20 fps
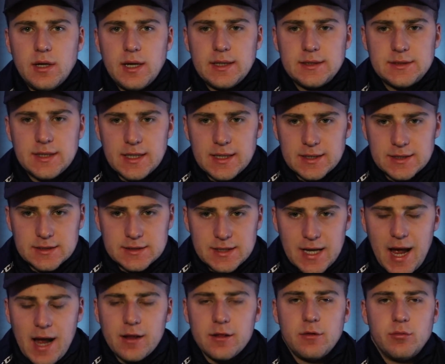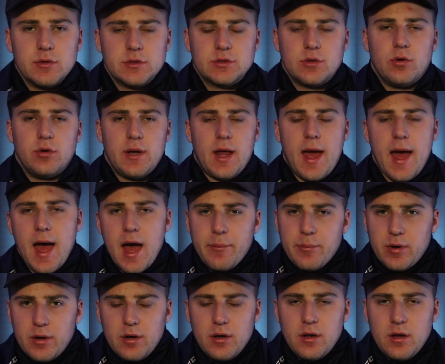It's exactly what's going to
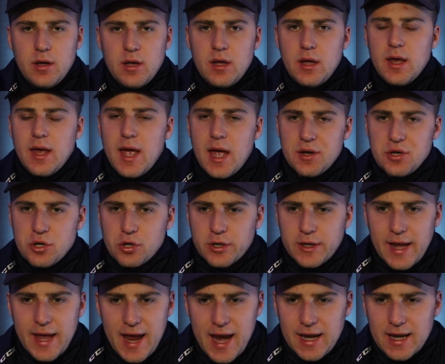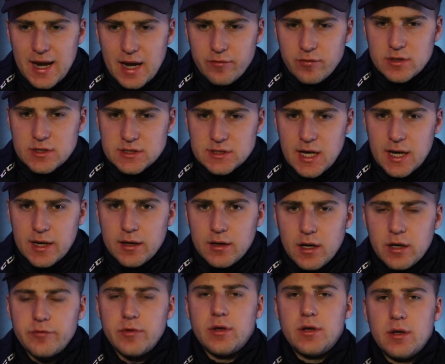happen. And you're gonna hate every second
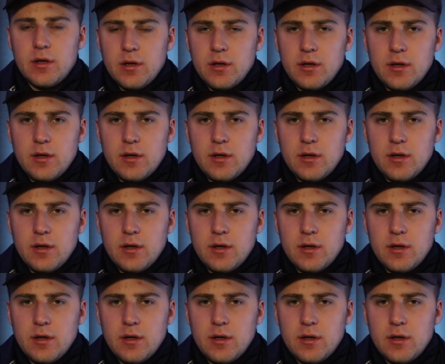of it.